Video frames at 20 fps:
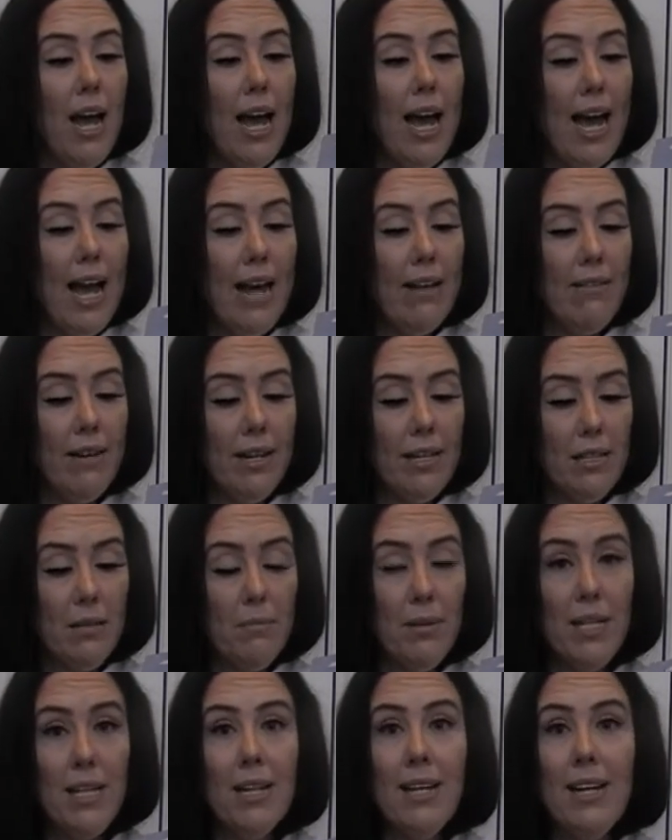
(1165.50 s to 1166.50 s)
I like the
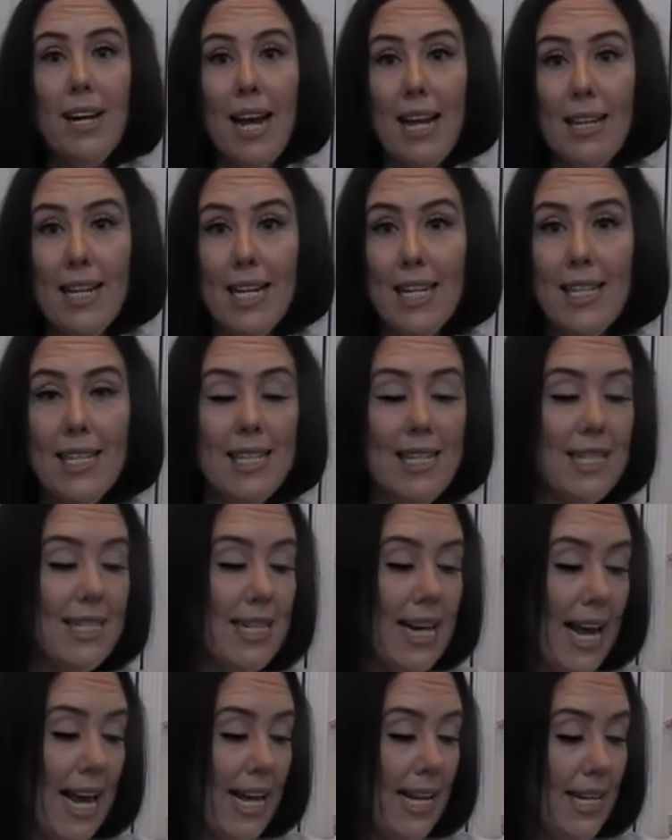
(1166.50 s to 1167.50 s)
pen, I like the
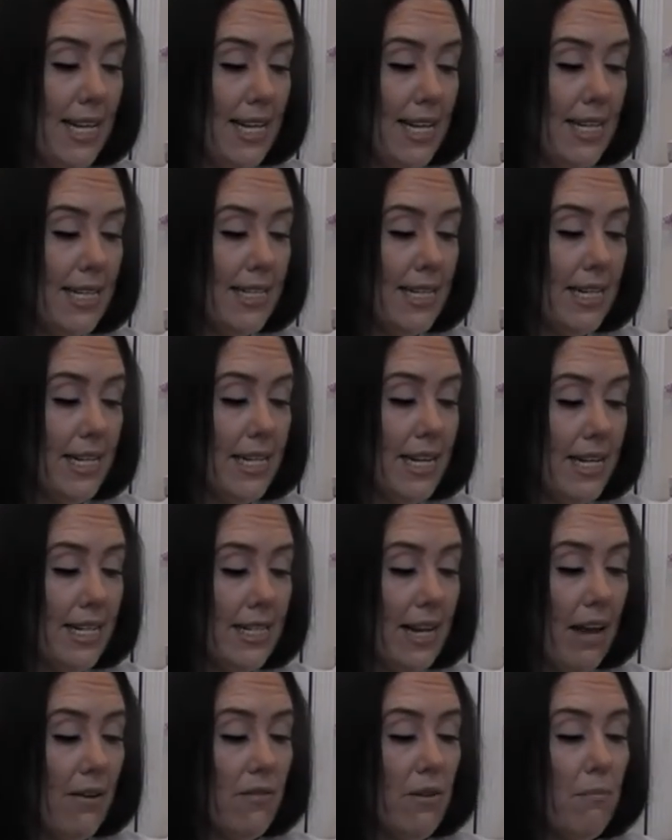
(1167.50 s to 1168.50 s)
stylus. It does
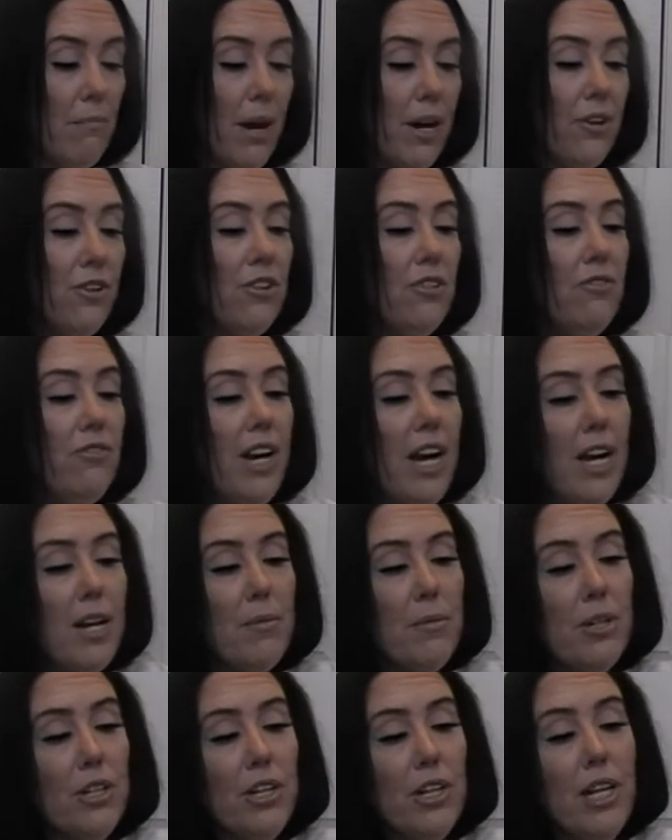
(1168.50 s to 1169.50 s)
have the
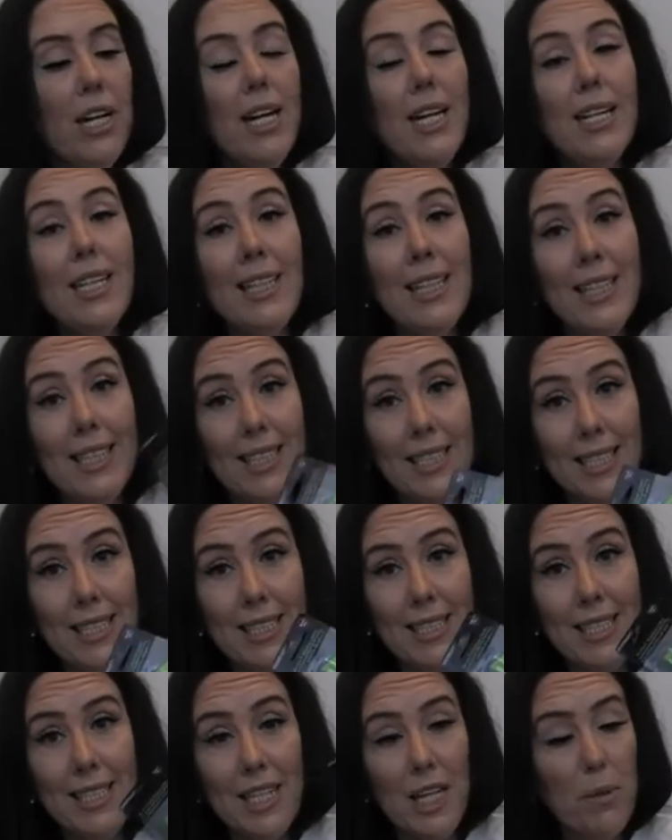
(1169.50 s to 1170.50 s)
microfiber cleaning
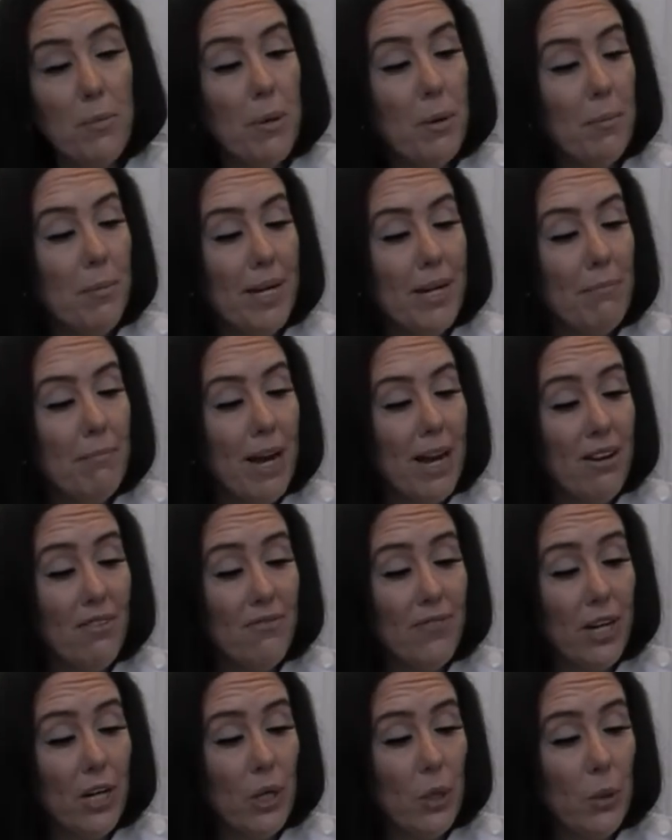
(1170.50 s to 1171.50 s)
tip, but my
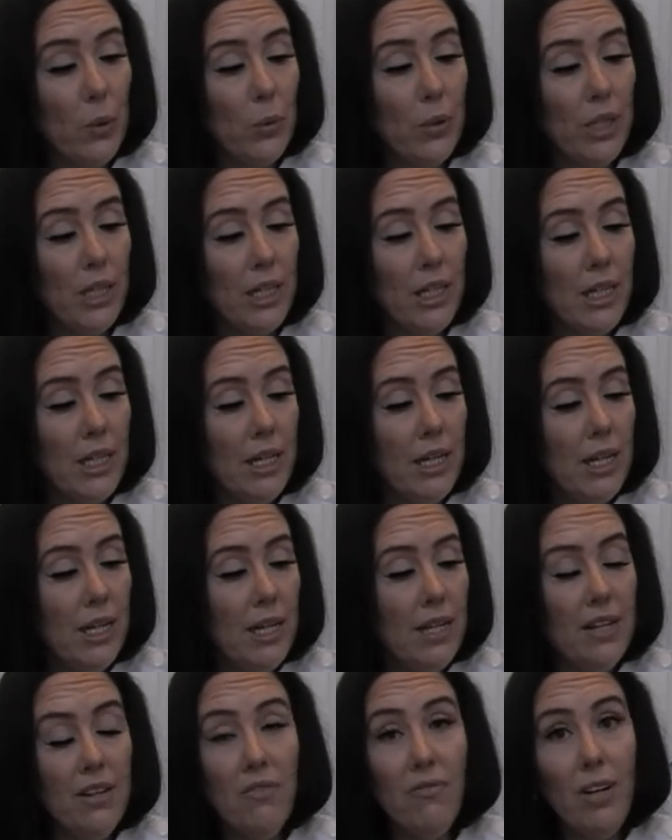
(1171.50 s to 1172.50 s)
phone,
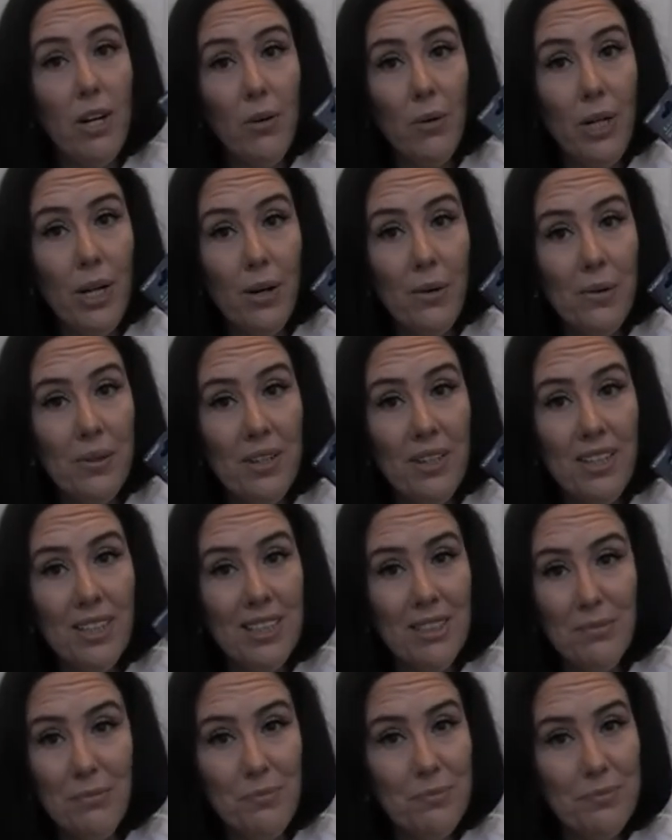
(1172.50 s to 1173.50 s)
the phone
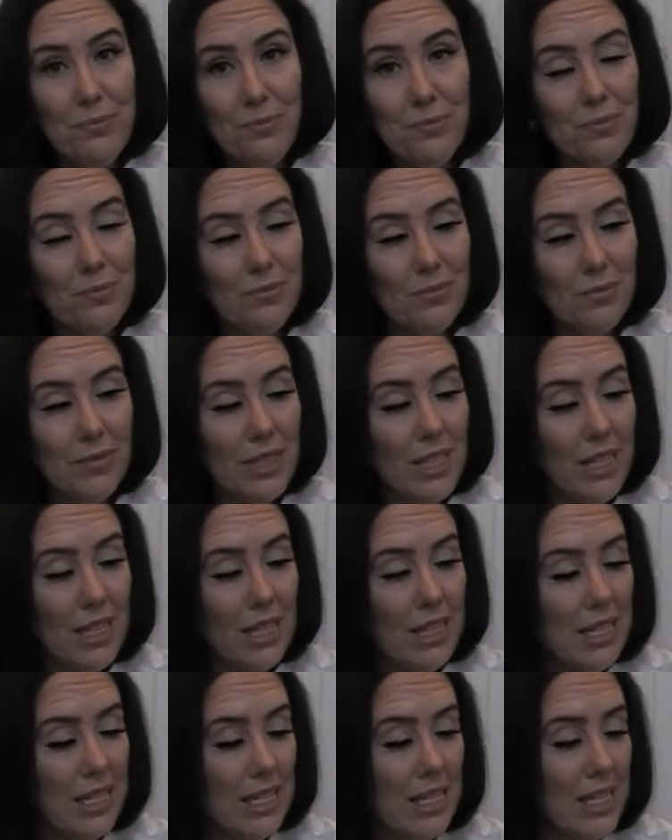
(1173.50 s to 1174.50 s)
holder,
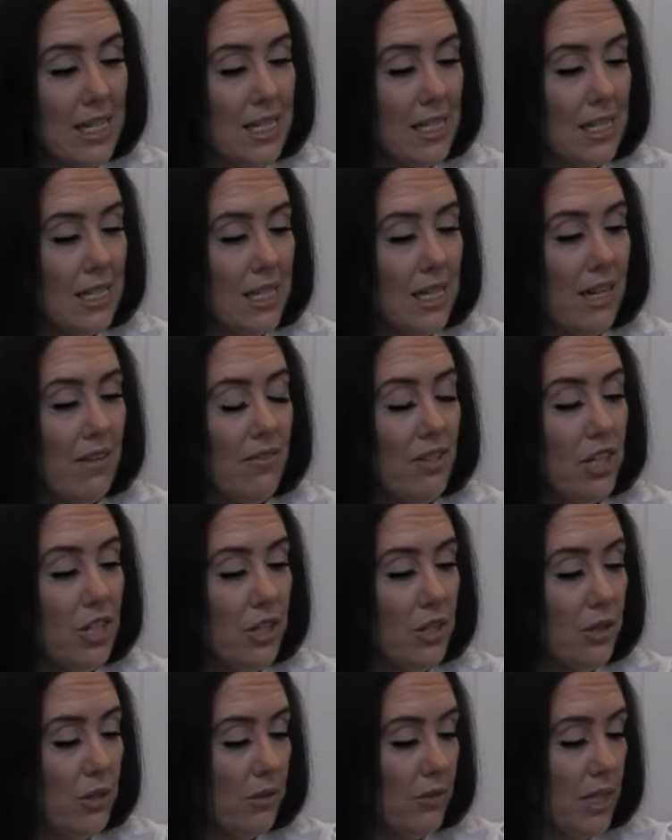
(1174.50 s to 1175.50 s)
it doesn't, if
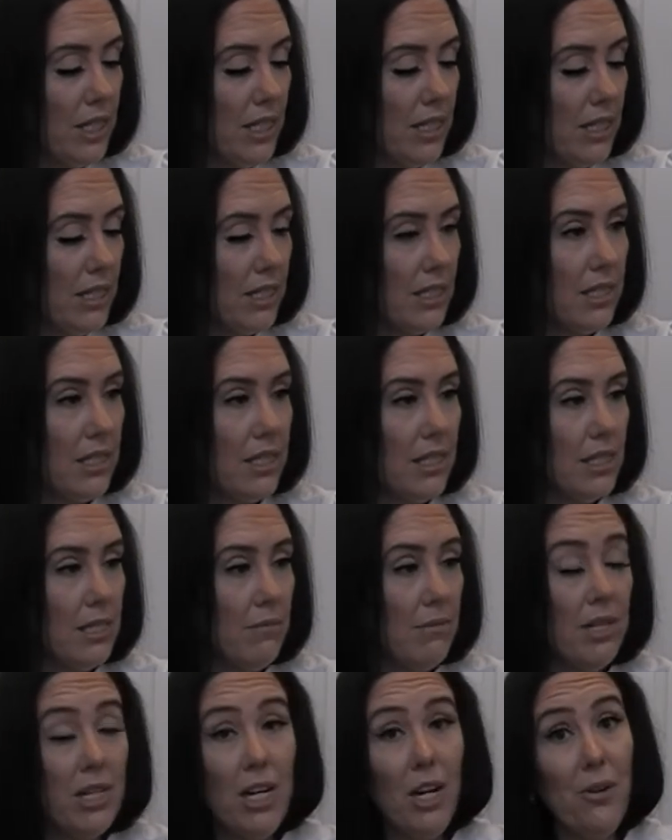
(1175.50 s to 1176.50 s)
you need
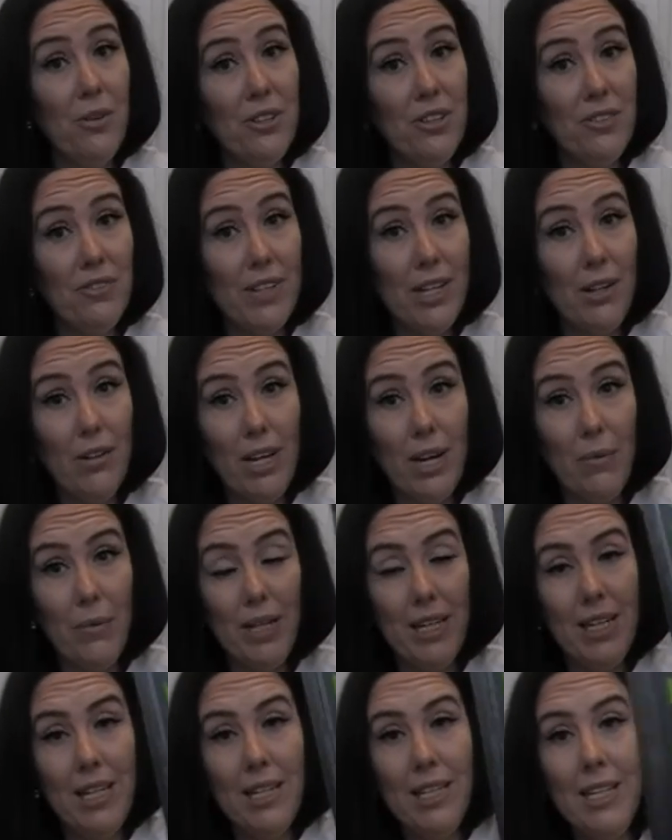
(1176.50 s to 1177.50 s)
something to hold your phone, I
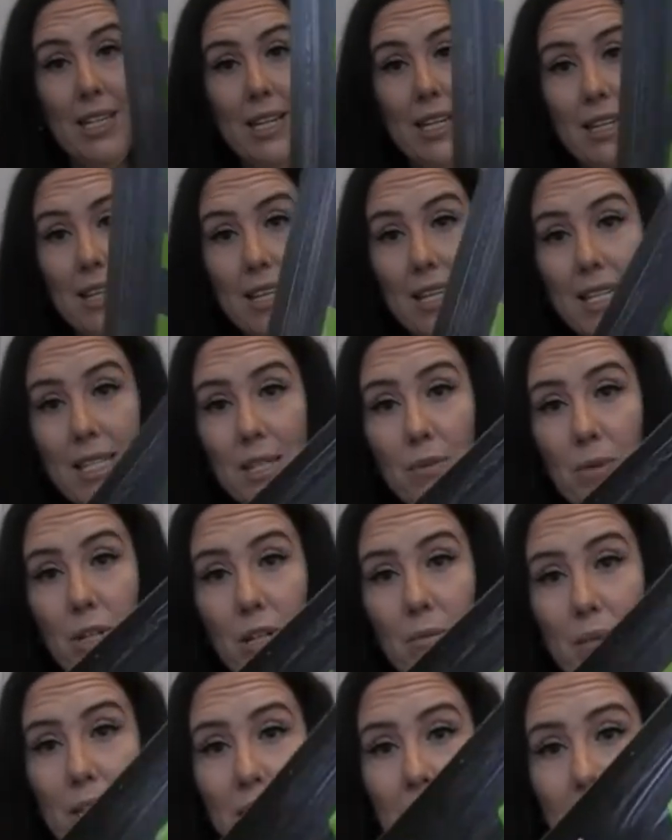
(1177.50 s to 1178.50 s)
wouldn't get this one
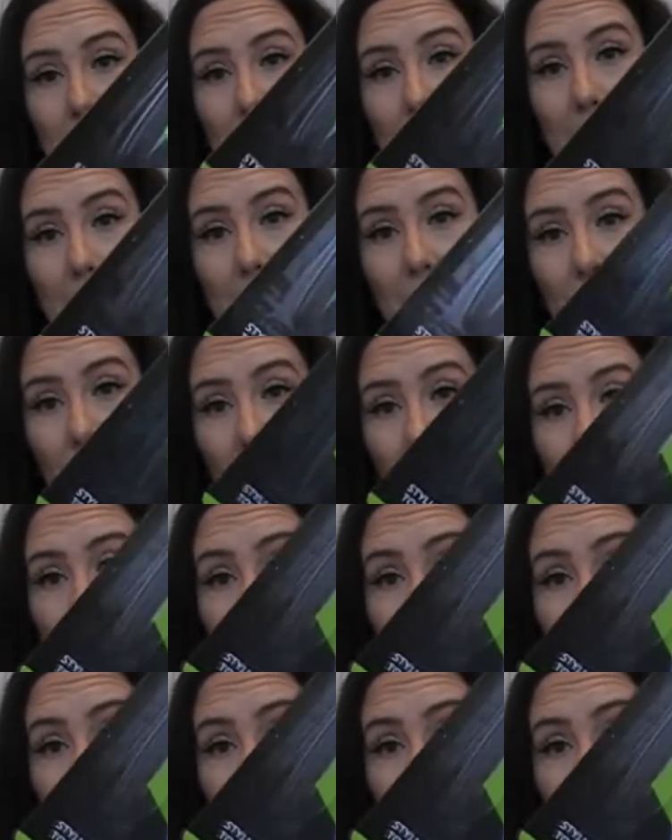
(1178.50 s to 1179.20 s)
because it doesn't really